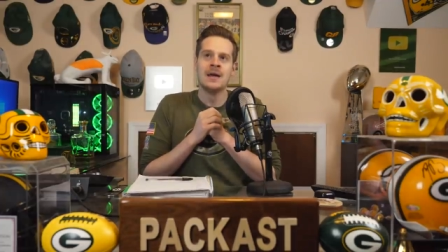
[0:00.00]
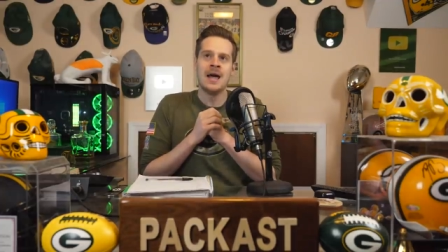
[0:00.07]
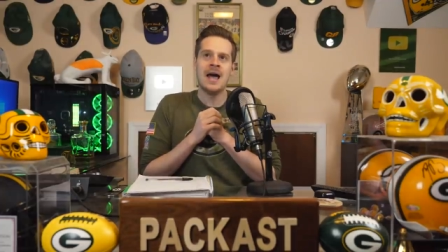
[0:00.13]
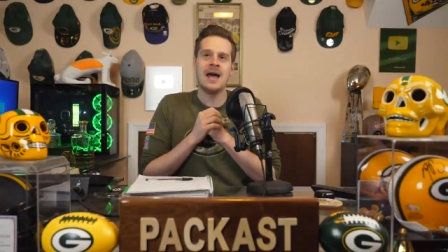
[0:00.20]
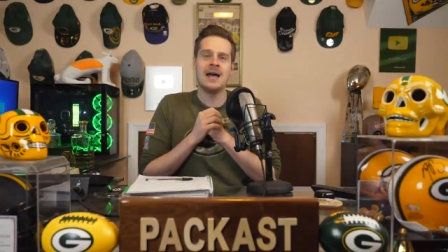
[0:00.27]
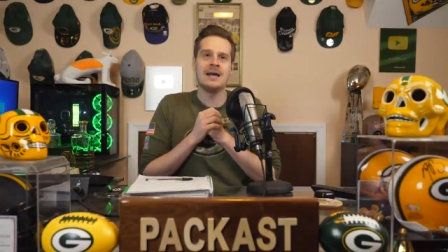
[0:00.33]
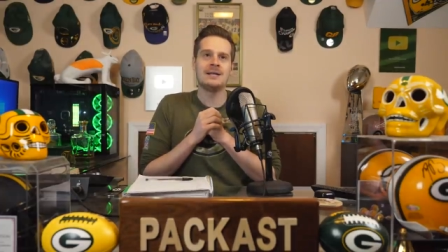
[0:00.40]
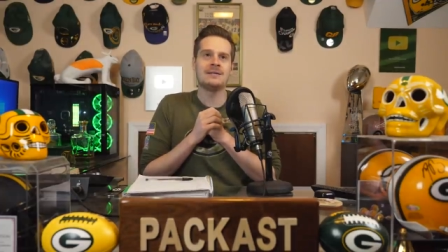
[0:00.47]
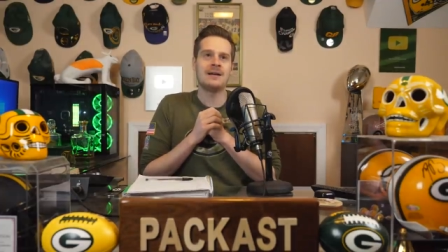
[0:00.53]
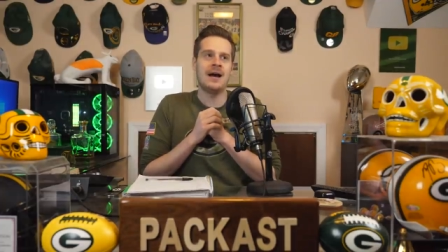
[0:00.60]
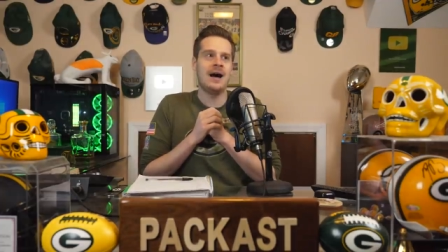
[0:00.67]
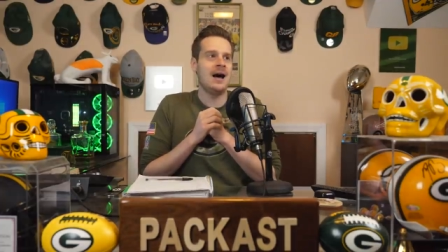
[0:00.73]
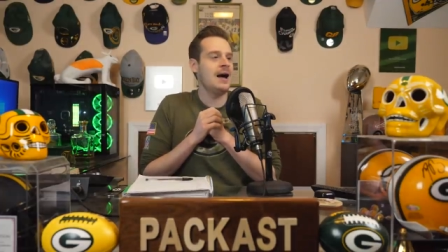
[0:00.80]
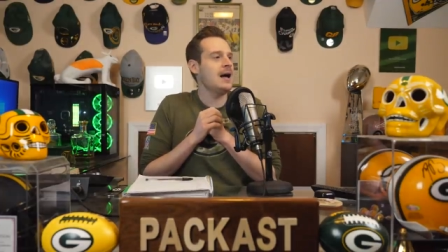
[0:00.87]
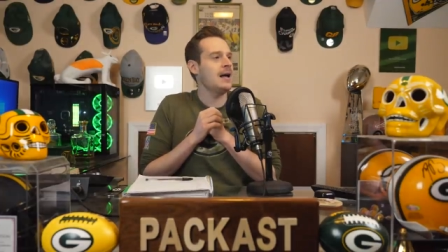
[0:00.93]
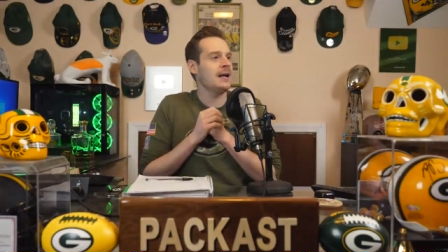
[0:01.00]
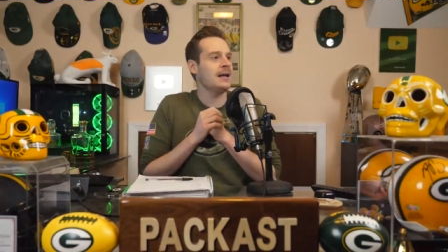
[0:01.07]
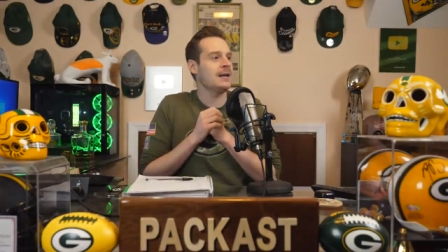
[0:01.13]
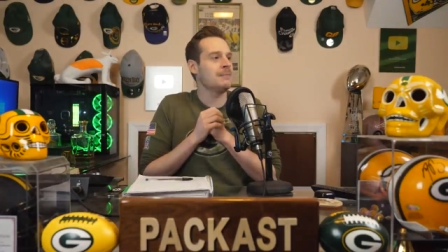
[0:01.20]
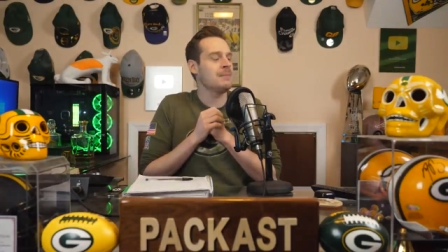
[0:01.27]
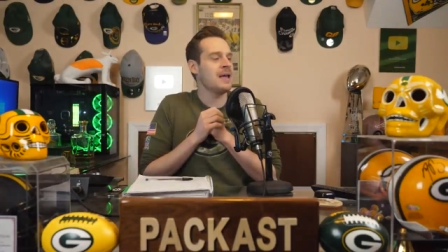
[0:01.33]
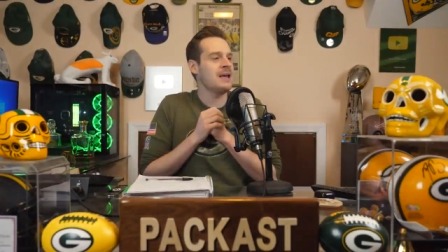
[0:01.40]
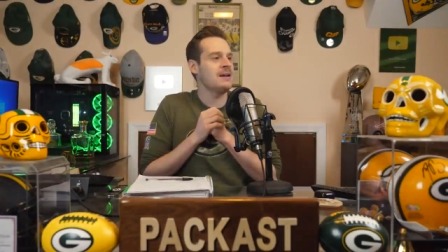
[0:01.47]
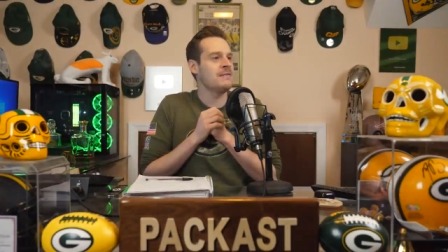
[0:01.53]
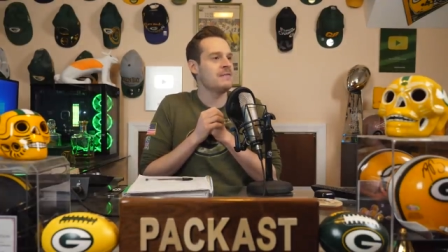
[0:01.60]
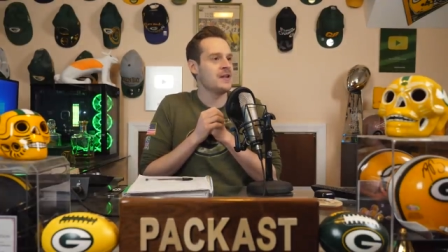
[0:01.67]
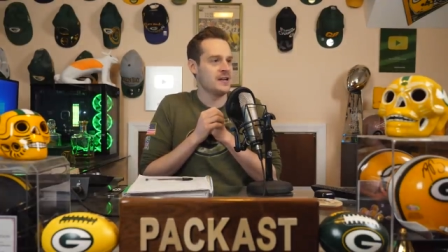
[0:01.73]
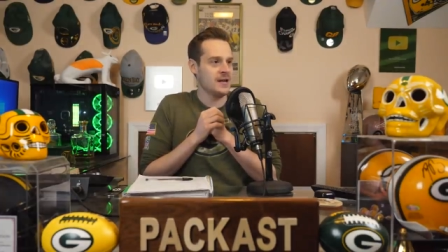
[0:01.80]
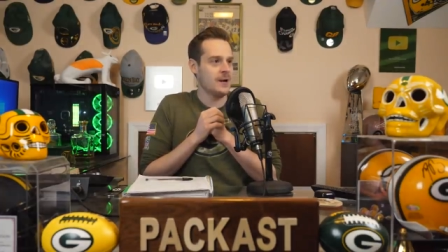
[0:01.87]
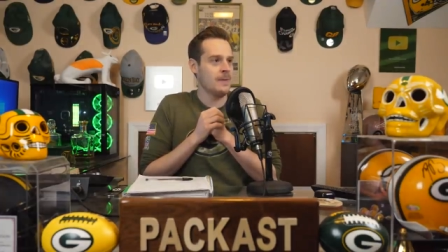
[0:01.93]
as I made a
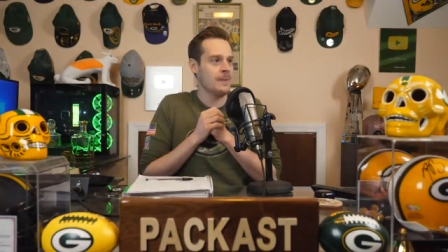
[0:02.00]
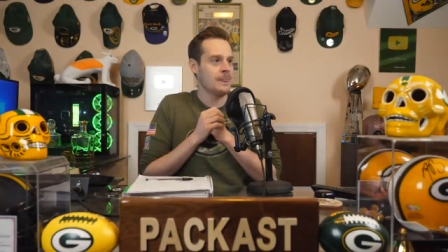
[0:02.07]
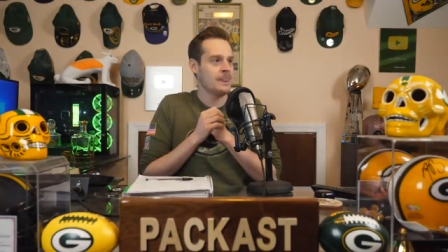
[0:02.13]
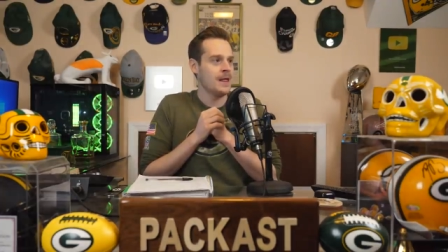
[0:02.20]
video